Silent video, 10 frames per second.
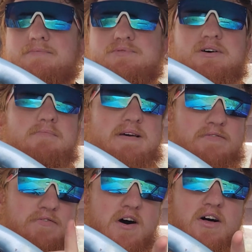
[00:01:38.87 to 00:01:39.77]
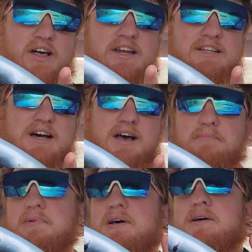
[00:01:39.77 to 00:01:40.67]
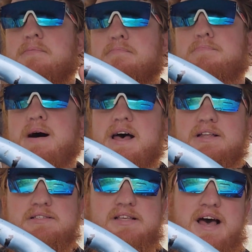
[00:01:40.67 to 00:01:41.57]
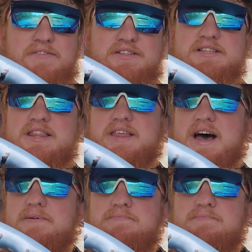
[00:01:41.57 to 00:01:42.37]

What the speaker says: So it may fall anytime. But, having said that,